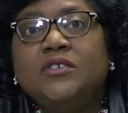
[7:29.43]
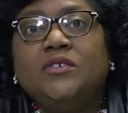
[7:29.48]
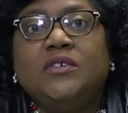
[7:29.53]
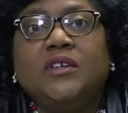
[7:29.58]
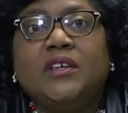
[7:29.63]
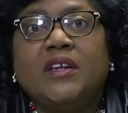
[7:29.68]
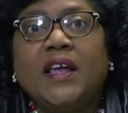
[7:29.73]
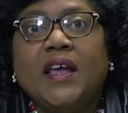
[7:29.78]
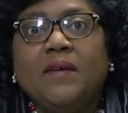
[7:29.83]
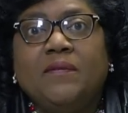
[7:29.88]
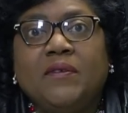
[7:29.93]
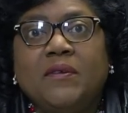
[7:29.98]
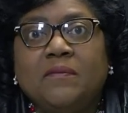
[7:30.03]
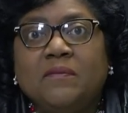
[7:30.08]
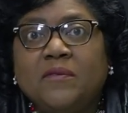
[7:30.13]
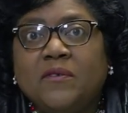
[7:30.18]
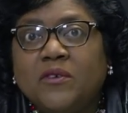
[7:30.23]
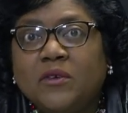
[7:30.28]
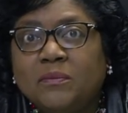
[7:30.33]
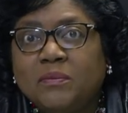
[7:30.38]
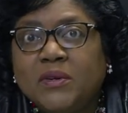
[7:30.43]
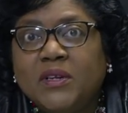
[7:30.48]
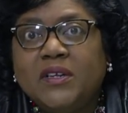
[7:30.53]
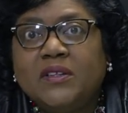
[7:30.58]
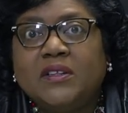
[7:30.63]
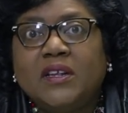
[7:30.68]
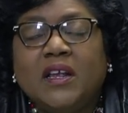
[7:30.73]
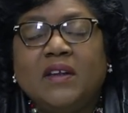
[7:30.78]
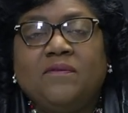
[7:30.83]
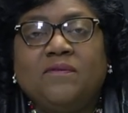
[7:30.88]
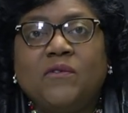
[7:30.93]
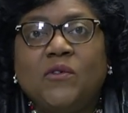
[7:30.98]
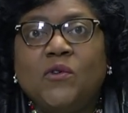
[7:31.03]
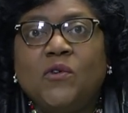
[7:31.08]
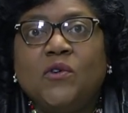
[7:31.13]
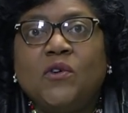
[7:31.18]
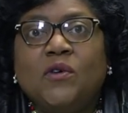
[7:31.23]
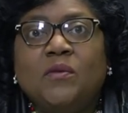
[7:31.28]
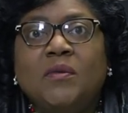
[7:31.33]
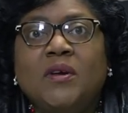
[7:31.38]
you can have them complete that
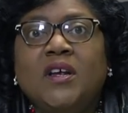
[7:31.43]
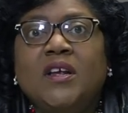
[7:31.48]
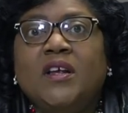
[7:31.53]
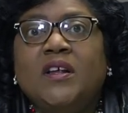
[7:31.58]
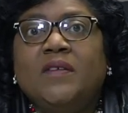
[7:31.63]
form.